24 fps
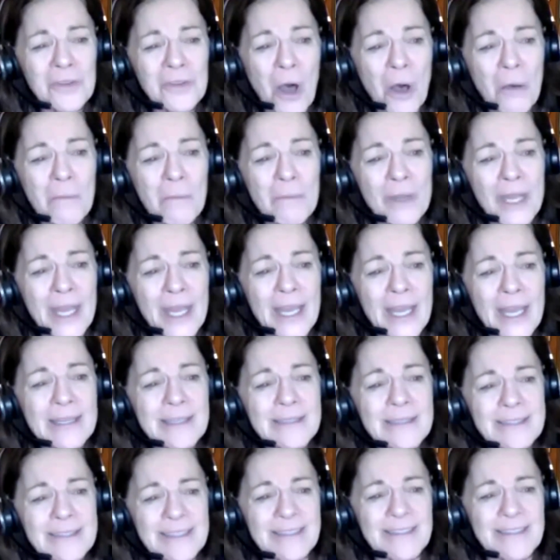
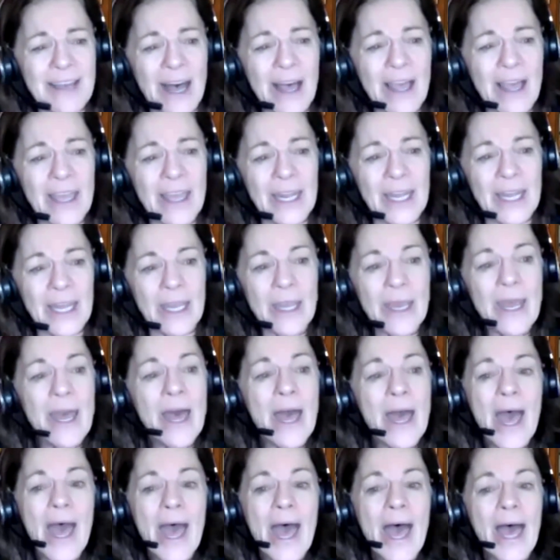dominated society,
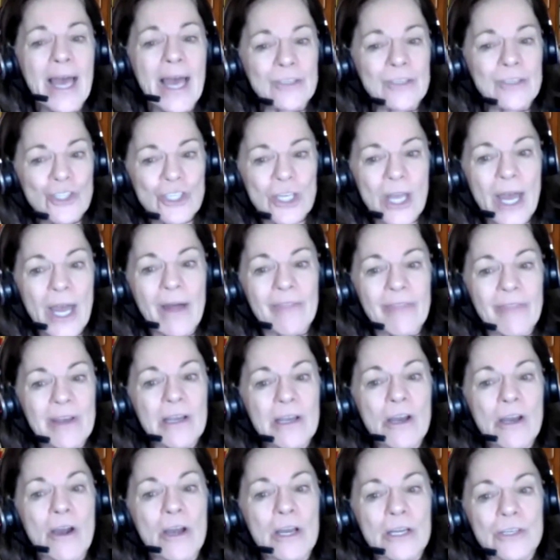and she had the
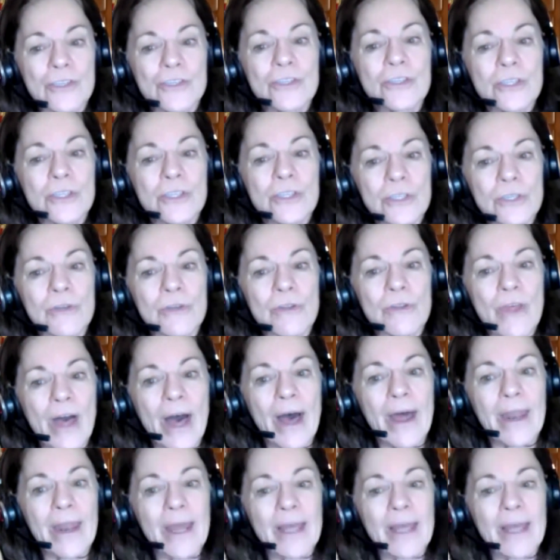courage to do that.